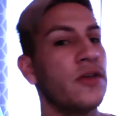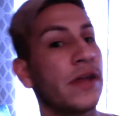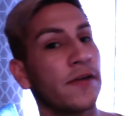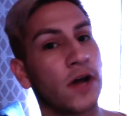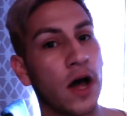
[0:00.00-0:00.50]
You
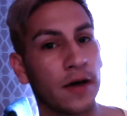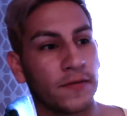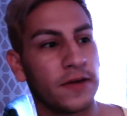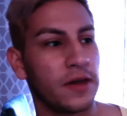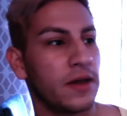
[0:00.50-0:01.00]
can have
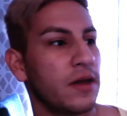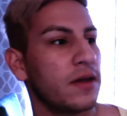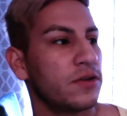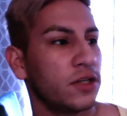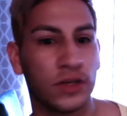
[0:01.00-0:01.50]
coffee,
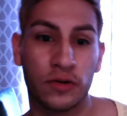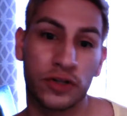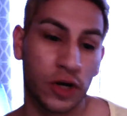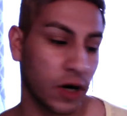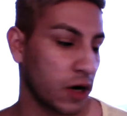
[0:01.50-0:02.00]
just no
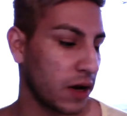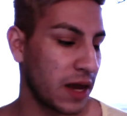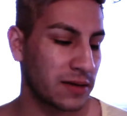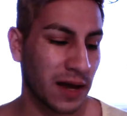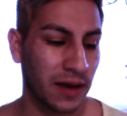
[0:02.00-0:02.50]
sugar.
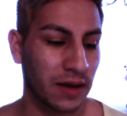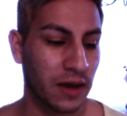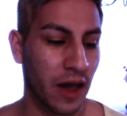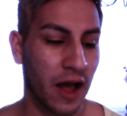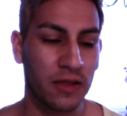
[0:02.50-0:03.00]
And
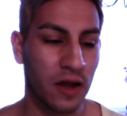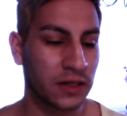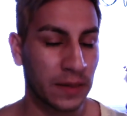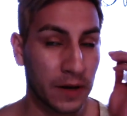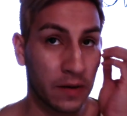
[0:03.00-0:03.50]
a long
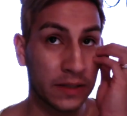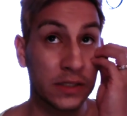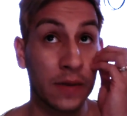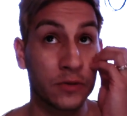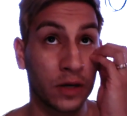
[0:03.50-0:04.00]
time ago, I
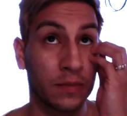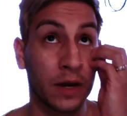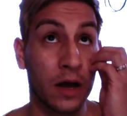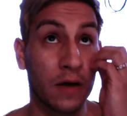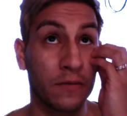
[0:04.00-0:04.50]
stopped drinking my
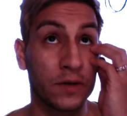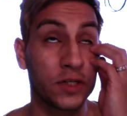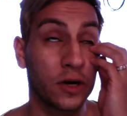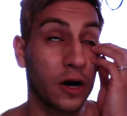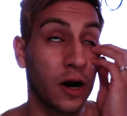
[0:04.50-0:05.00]
coffee with
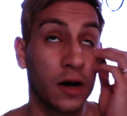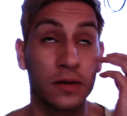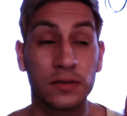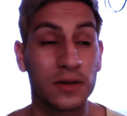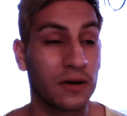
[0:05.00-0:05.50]
sugar,
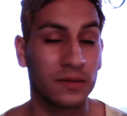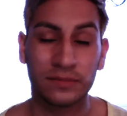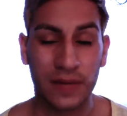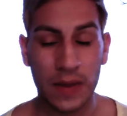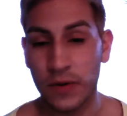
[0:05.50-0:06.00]

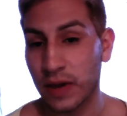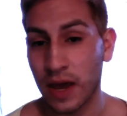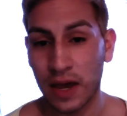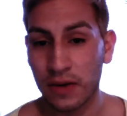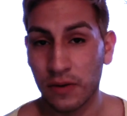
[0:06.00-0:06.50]
so I'm
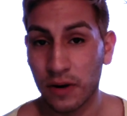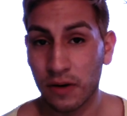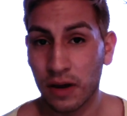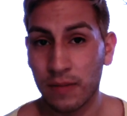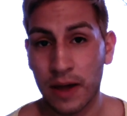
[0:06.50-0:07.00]
okay, or
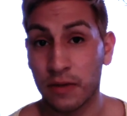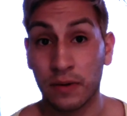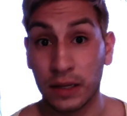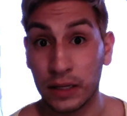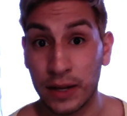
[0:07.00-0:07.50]
cream, I don't
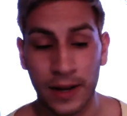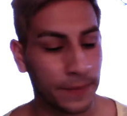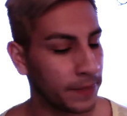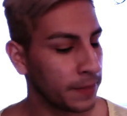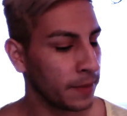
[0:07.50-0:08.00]
really need it.
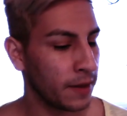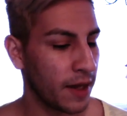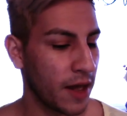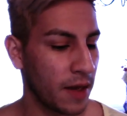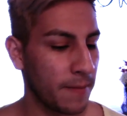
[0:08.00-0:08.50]

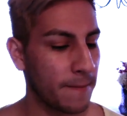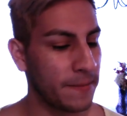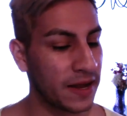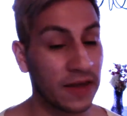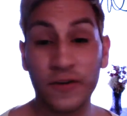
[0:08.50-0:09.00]
Um,
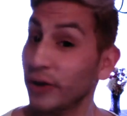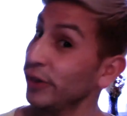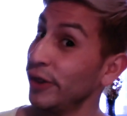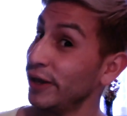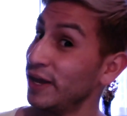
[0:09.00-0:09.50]
but if you're
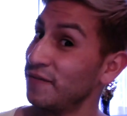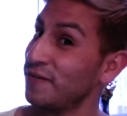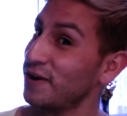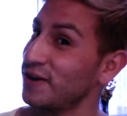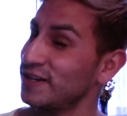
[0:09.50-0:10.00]
looking
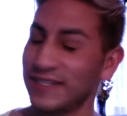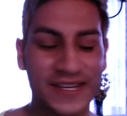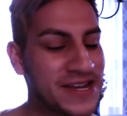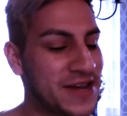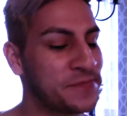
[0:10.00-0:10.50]
for a good
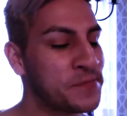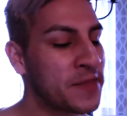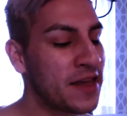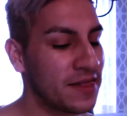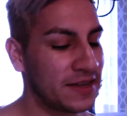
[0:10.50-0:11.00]
tea,
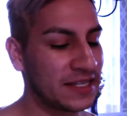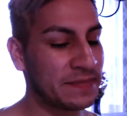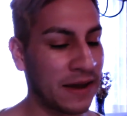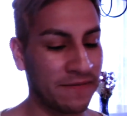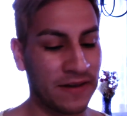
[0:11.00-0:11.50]
this is
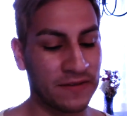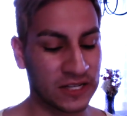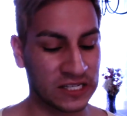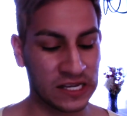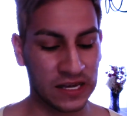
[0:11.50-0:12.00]
my
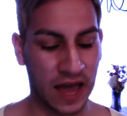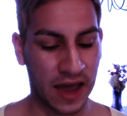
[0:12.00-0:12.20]
favorite tea.